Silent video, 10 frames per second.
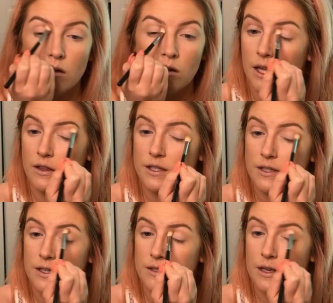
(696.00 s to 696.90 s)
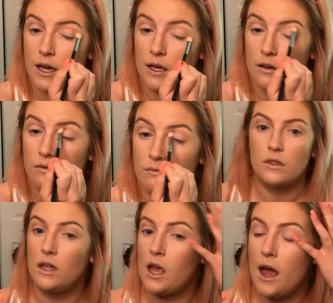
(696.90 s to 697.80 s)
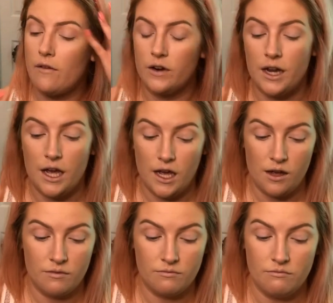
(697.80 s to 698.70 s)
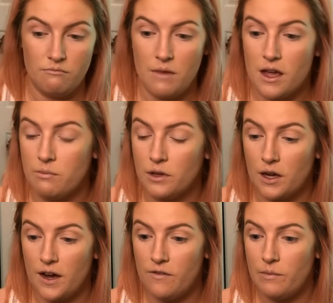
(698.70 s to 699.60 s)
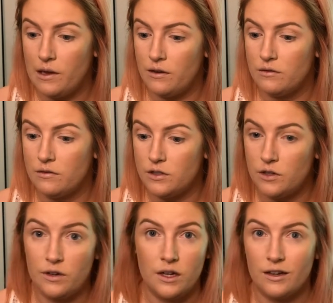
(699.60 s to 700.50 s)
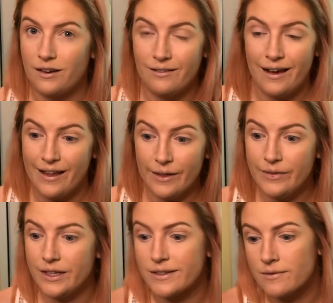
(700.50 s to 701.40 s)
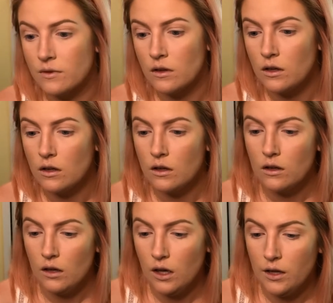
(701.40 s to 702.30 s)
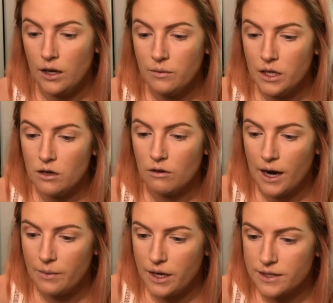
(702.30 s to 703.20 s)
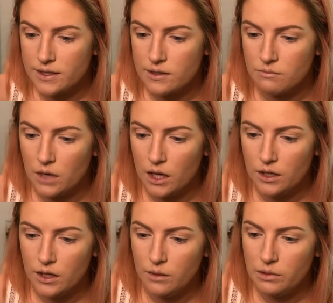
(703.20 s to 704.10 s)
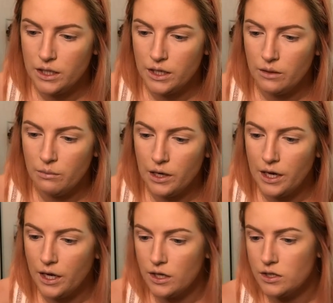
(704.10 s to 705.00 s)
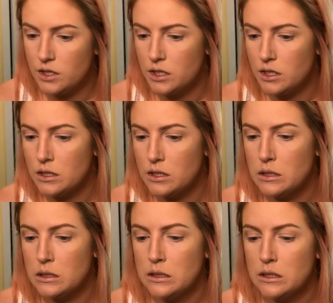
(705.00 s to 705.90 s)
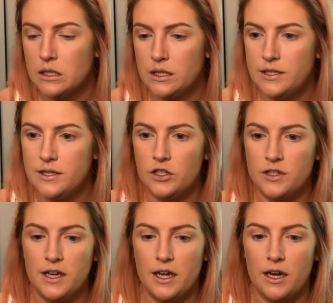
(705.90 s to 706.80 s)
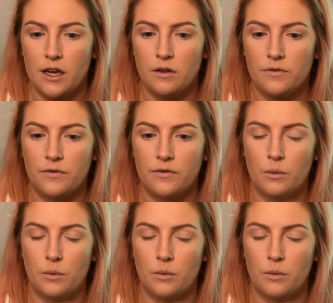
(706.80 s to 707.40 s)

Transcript: This is like the everyday makeup look I've been doing, and I love it. Now I'm gonna grab a smaller blending brush. This is just like an ELF